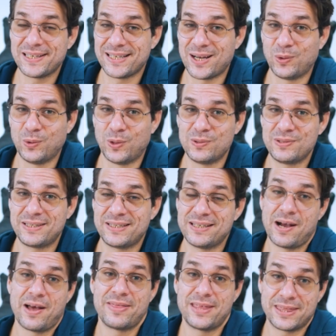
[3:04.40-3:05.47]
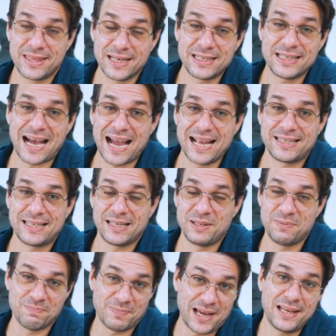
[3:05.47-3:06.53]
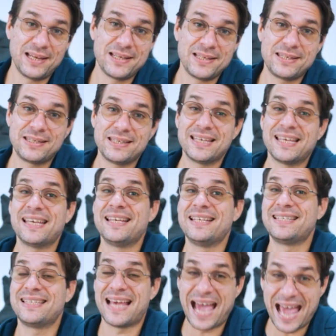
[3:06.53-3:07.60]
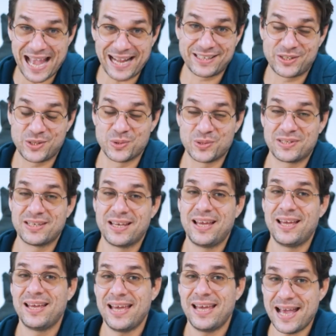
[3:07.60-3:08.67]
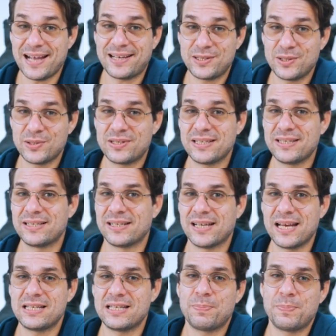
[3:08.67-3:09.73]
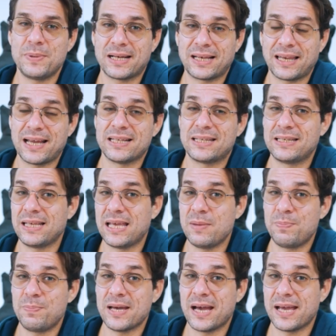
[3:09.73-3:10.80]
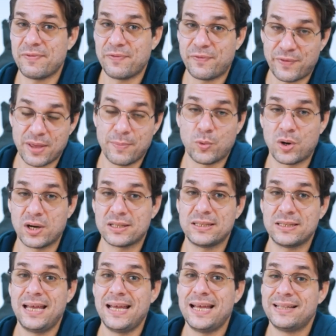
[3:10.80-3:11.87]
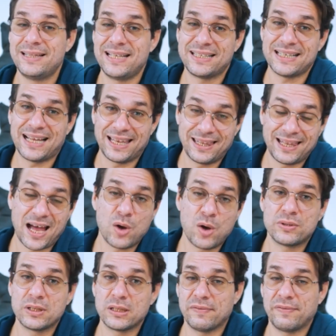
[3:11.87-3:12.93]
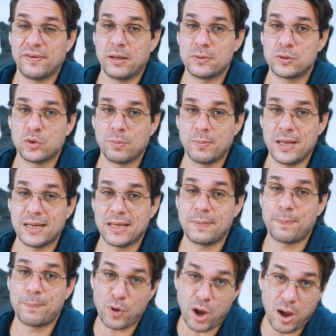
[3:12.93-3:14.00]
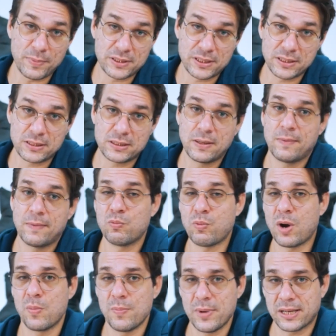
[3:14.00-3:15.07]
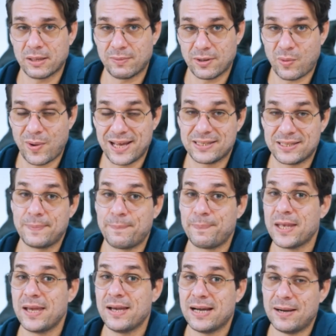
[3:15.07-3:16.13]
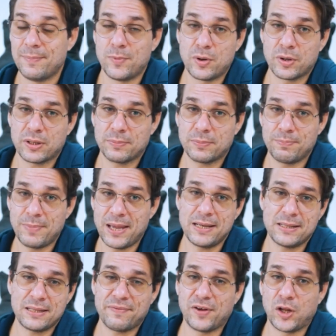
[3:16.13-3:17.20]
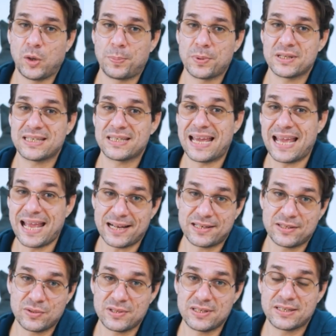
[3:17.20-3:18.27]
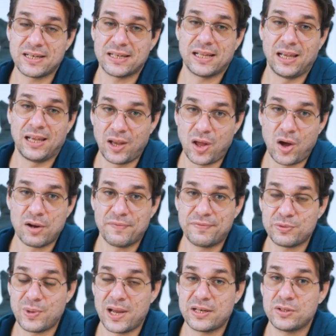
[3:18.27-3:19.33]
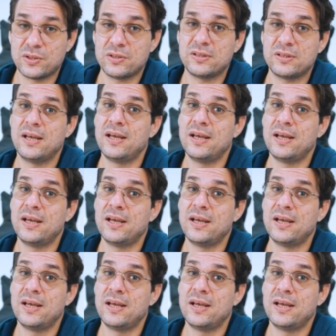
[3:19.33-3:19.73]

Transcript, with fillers: downloads, the third item in my list is Axios. Axios is an HTTP client API framework that allows the developers to make promises while making requests. Among many developers, Axios is getting a lot of traction